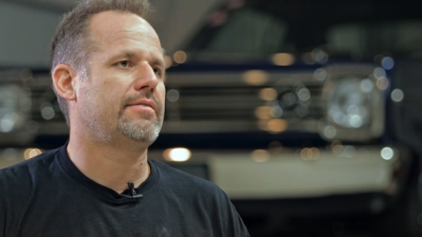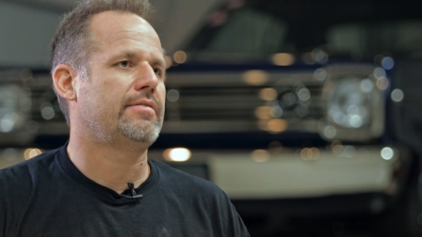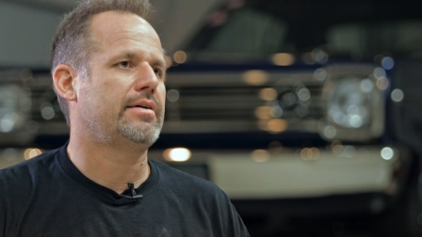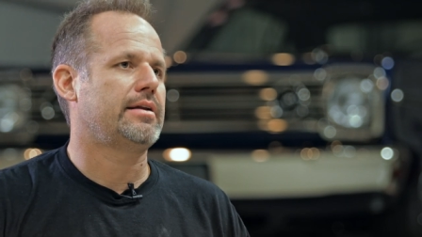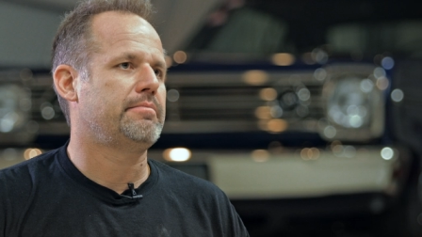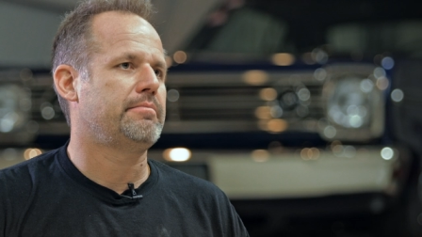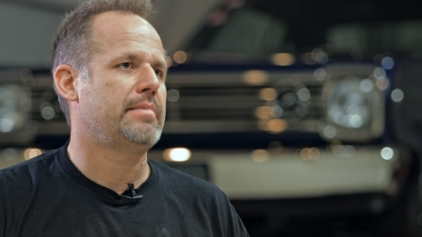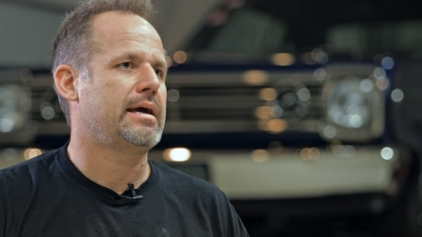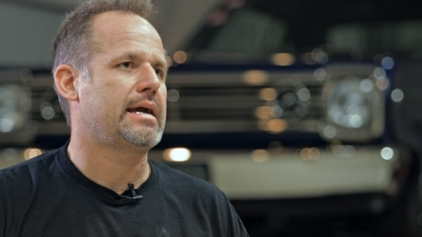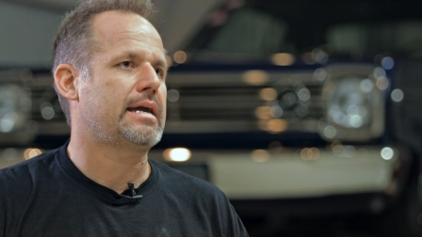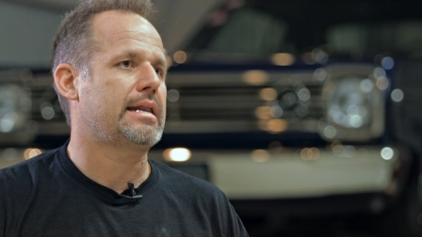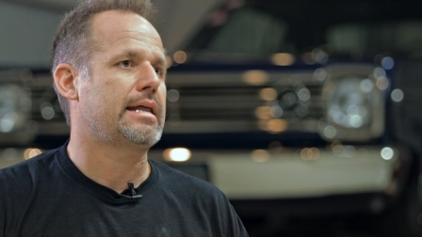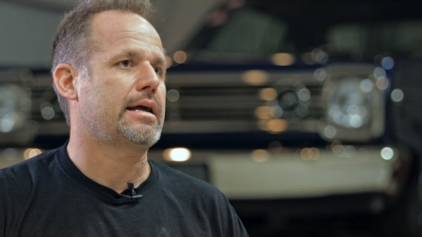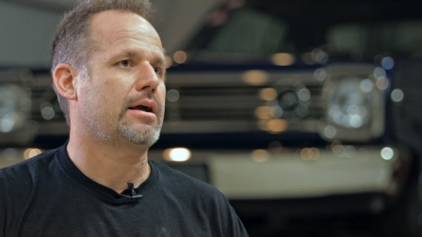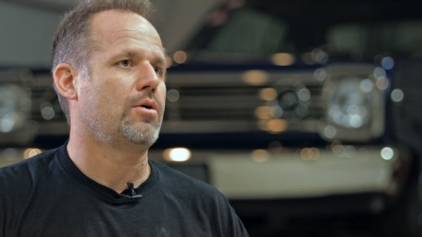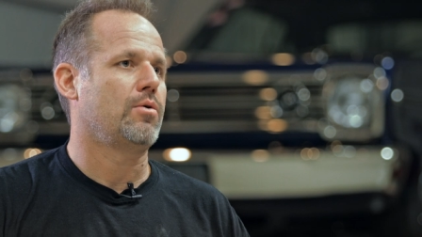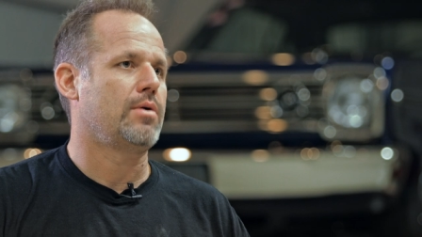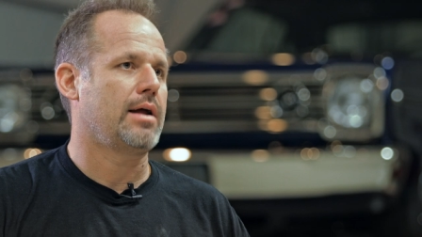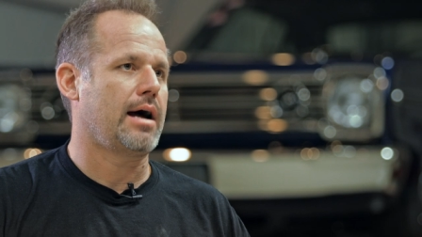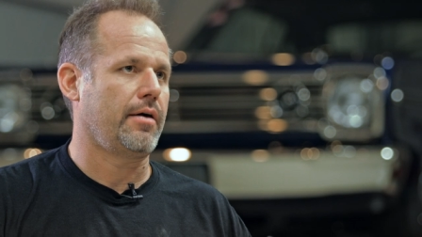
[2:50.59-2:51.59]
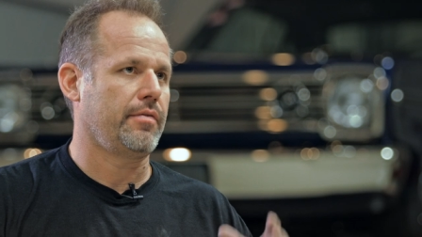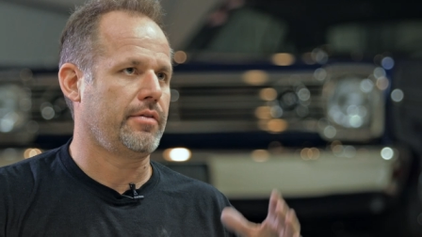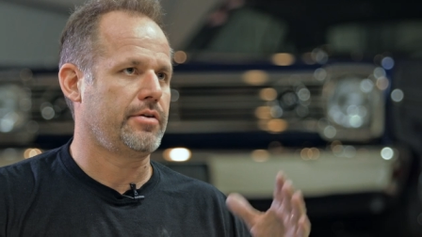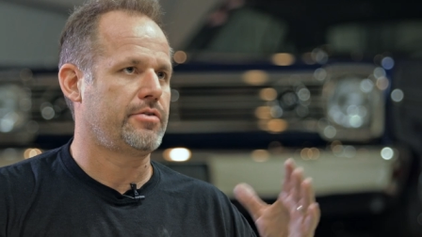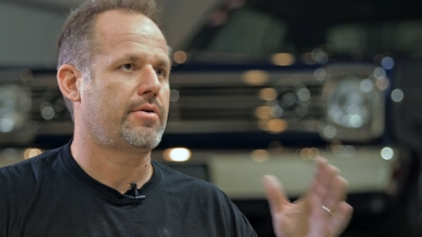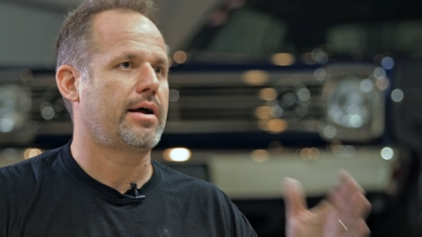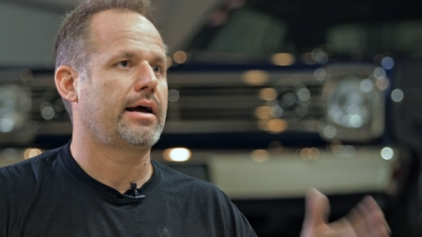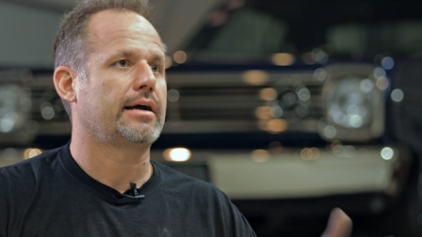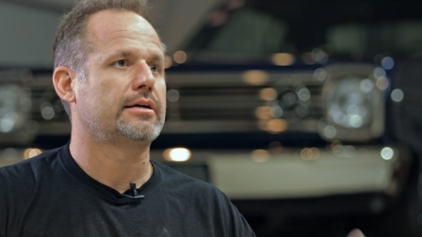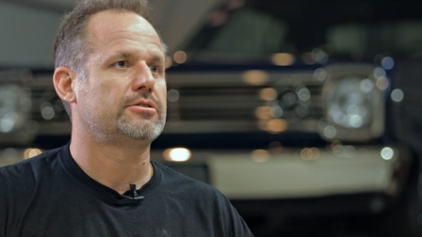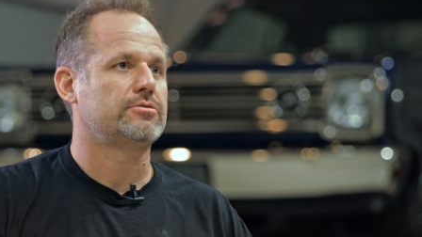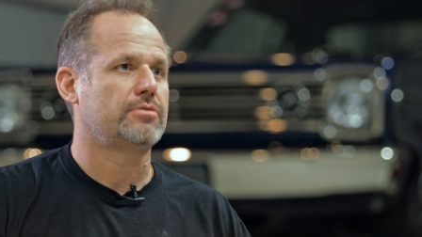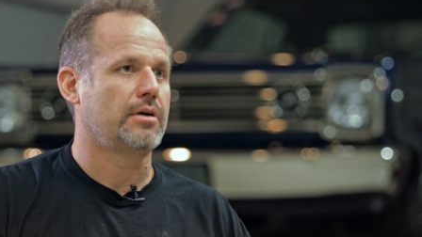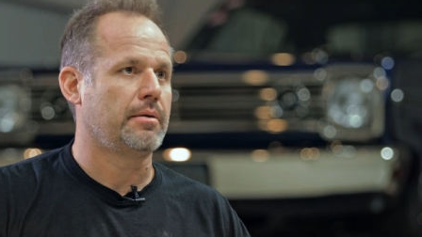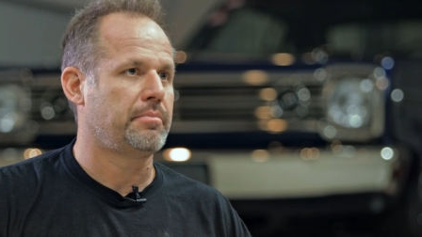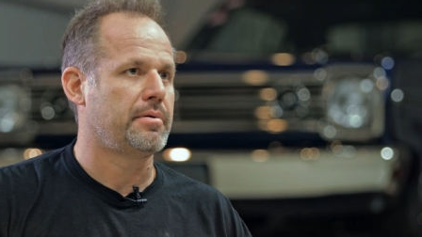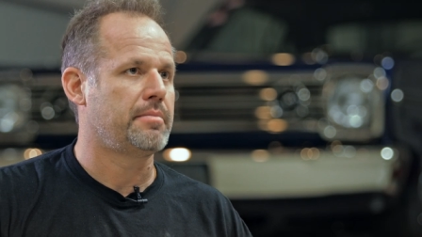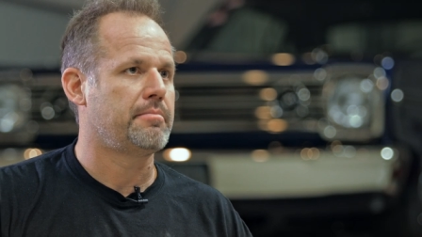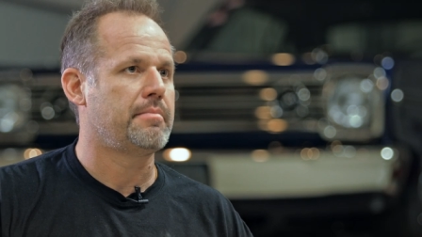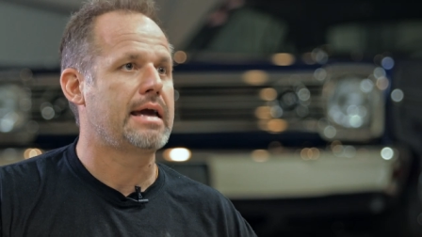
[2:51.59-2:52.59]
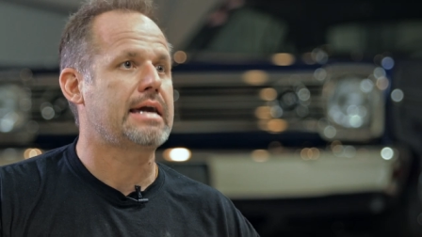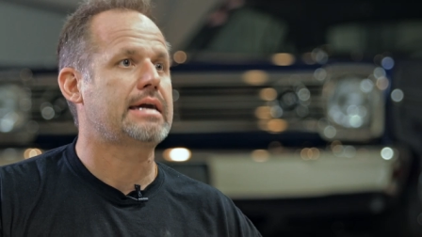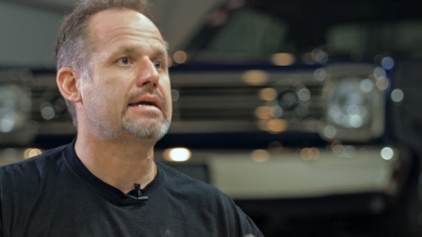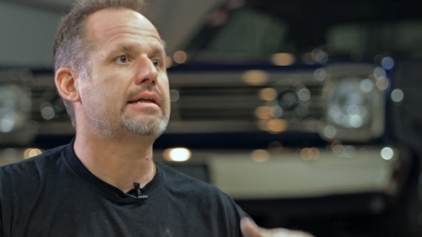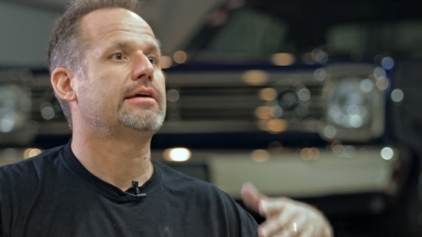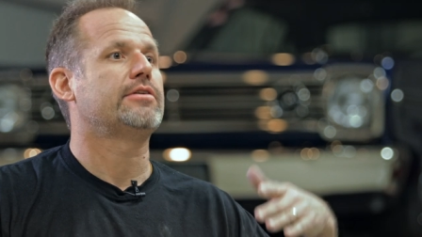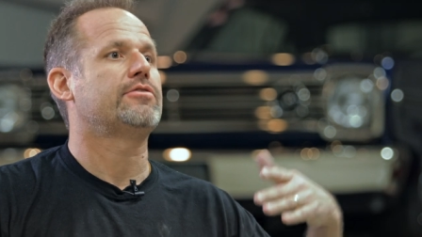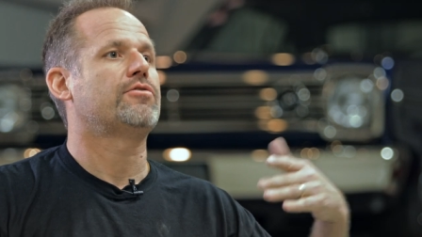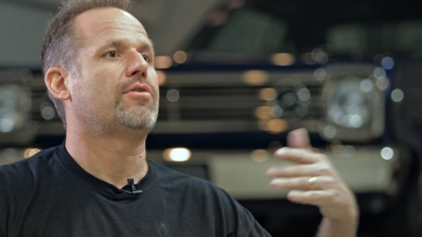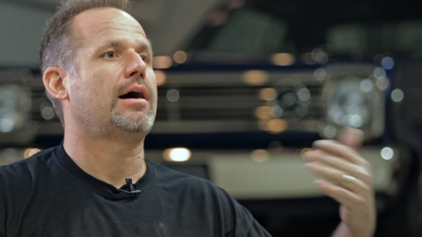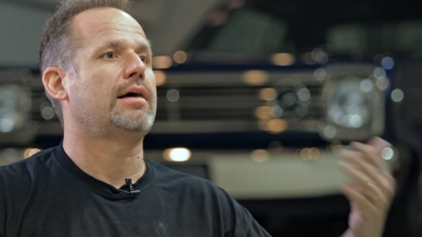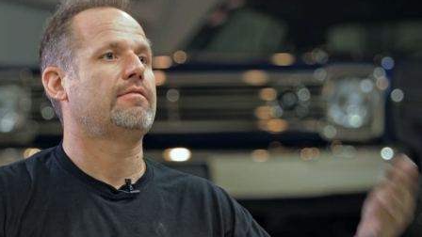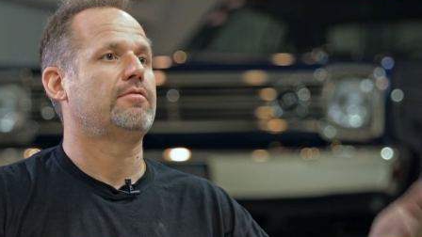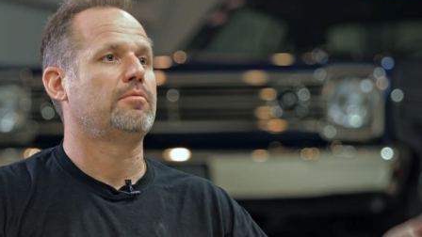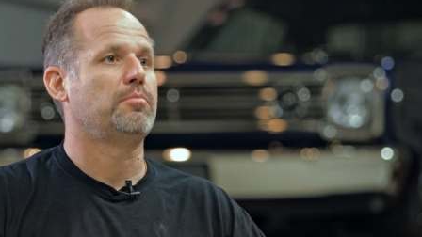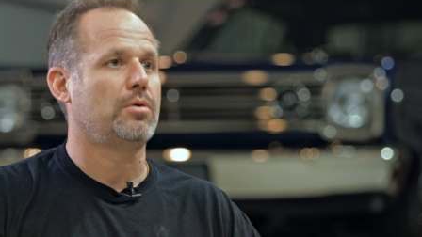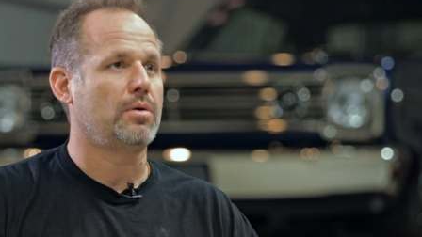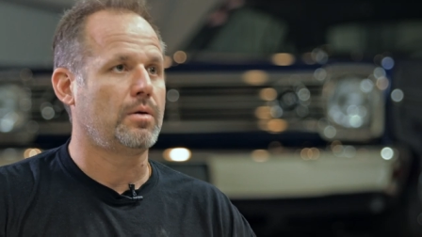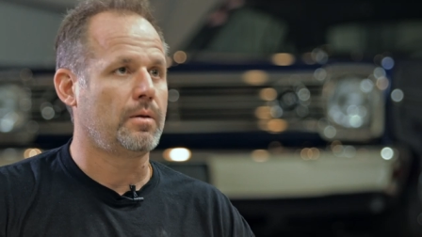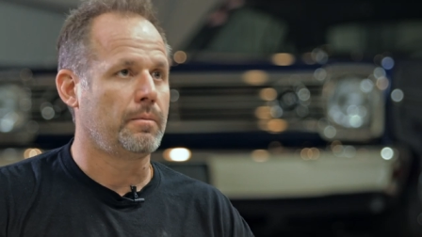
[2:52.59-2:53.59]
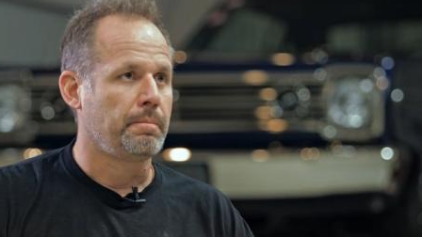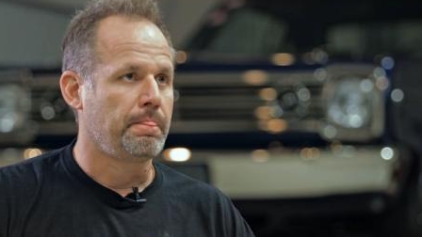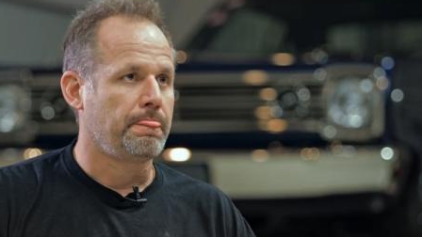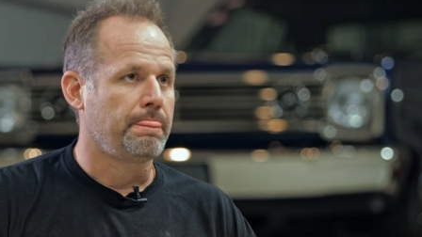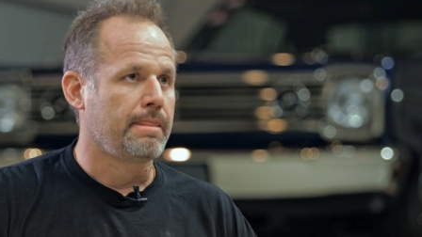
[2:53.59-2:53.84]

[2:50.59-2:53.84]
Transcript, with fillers: of it and making it go down the drag strip and making it drivable,